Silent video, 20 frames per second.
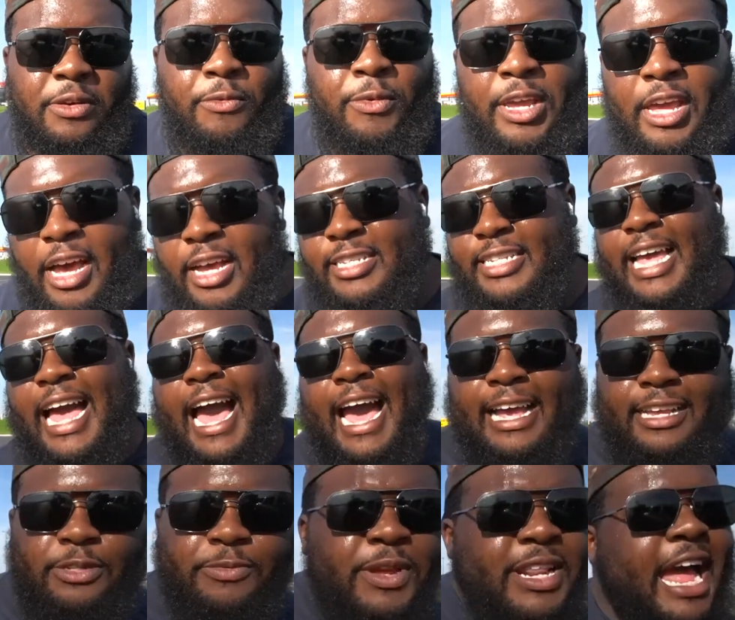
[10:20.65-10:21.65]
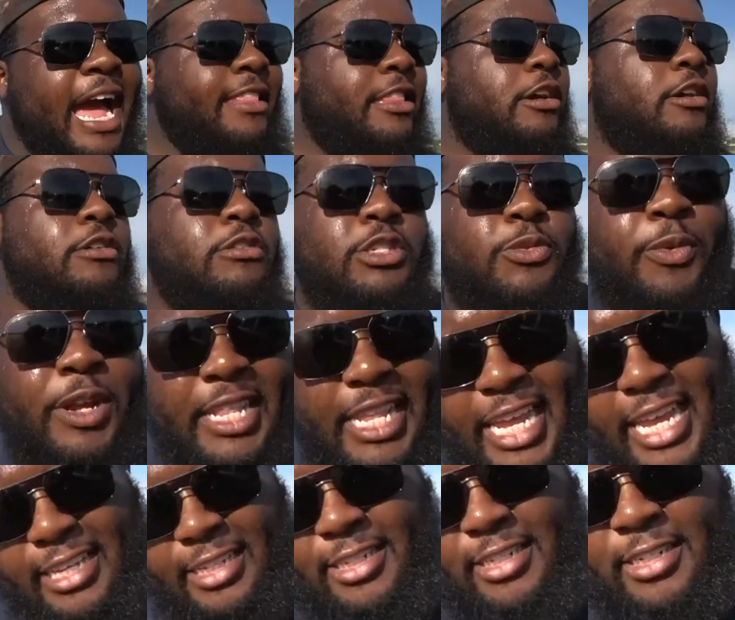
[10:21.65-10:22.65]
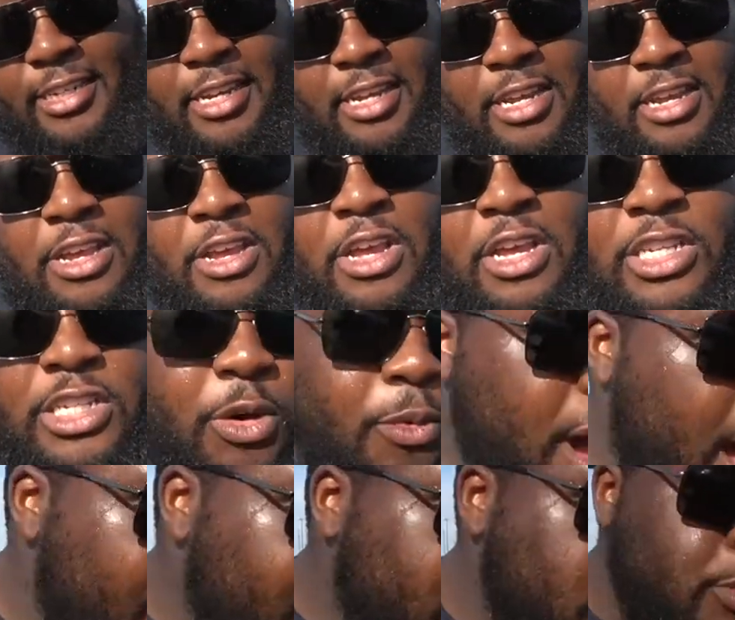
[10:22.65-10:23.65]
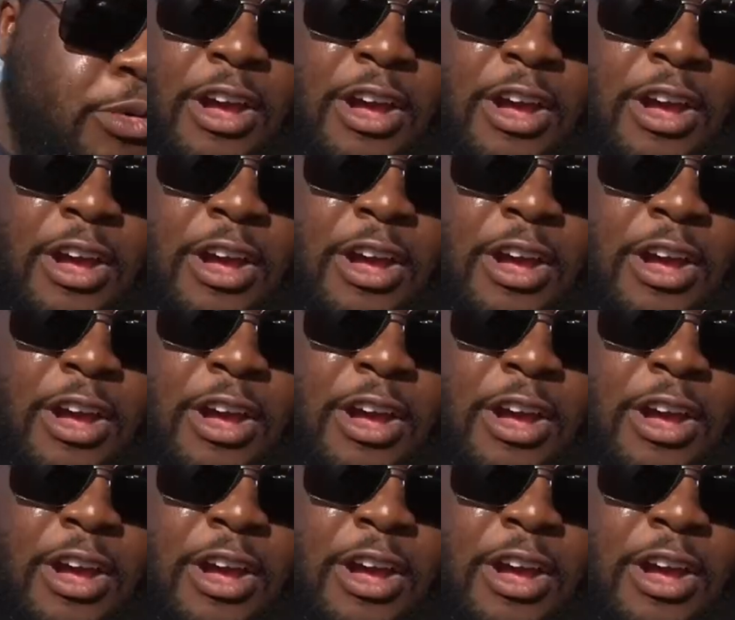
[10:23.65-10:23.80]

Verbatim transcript: We us guys. We not those. We this. So why would you